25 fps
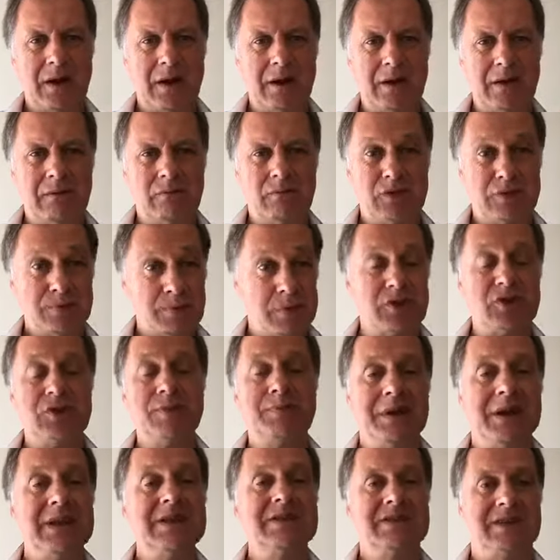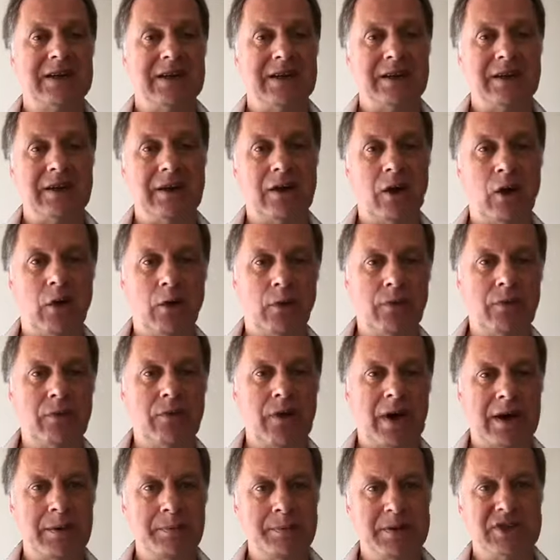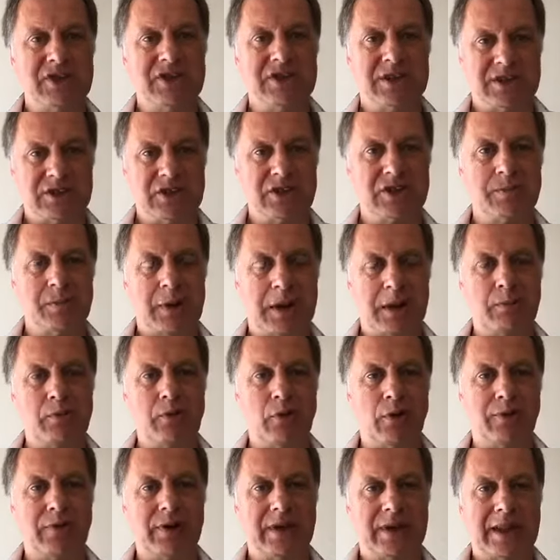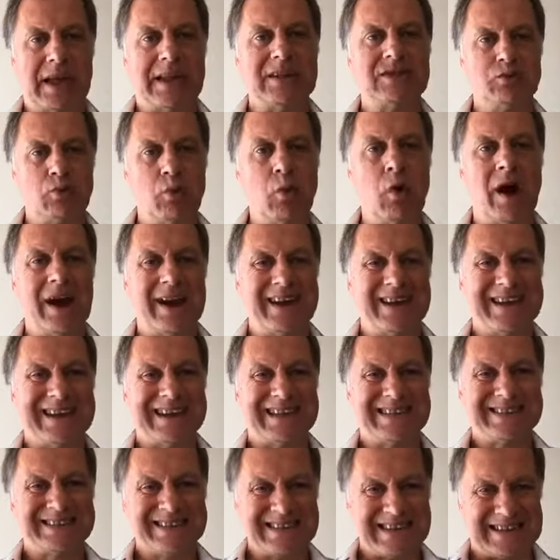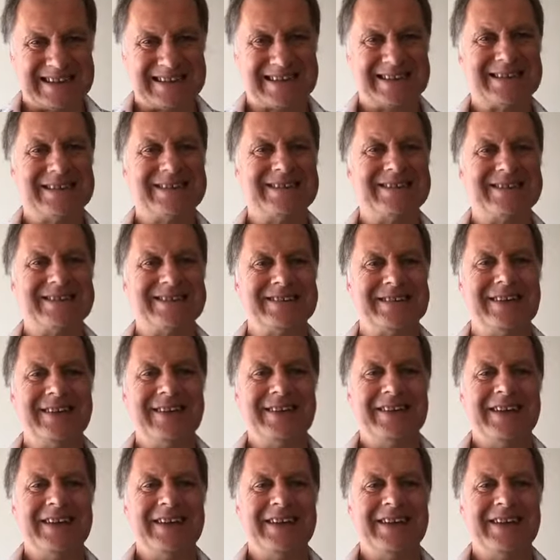responsibility of a business to make profit. That's why it exists.